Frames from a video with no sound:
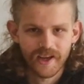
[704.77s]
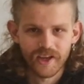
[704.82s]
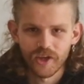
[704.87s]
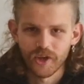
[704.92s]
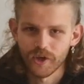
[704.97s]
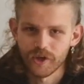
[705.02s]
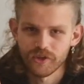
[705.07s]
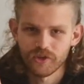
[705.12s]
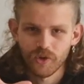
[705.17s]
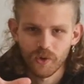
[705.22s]

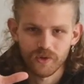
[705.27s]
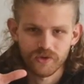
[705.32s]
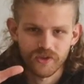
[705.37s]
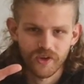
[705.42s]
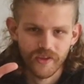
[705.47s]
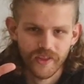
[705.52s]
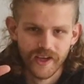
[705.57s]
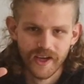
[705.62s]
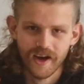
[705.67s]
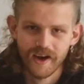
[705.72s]
You can talk to
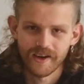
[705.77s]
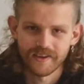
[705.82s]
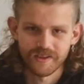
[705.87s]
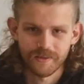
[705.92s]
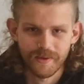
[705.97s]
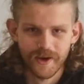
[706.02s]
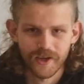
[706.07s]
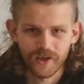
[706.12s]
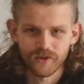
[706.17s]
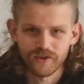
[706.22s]
the other guys
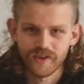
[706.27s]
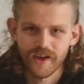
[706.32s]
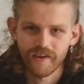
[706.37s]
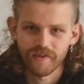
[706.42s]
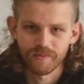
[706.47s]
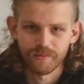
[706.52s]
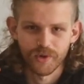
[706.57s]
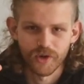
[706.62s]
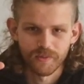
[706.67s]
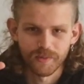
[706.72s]
about your
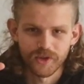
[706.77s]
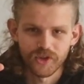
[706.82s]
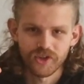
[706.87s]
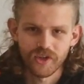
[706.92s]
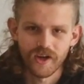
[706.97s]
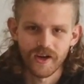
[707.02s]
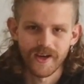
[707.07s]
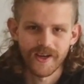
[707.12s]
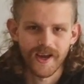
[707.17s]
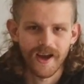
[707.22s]
self-improvement
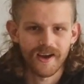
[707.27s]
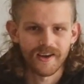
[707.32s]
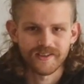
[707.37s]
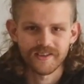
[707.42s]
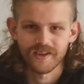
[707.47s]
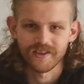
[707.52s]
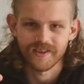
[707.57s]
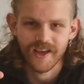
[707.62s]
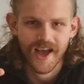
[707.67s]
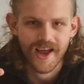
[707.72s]
journey.
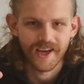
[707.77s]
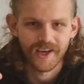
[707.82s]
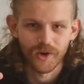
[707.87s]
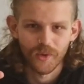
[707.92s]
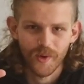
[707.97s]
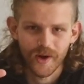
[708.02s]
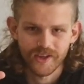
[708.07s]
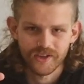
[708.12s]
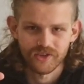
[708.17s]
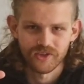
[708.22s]
Ask us any
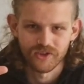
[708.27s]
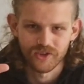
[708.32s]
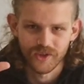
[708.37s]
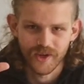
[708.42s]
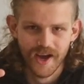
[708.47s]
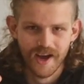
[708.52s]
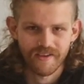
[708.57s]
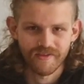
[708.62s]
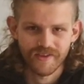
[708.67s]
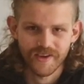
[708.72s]
questions you
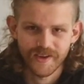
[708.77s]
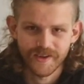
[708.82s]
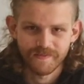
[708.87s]
have.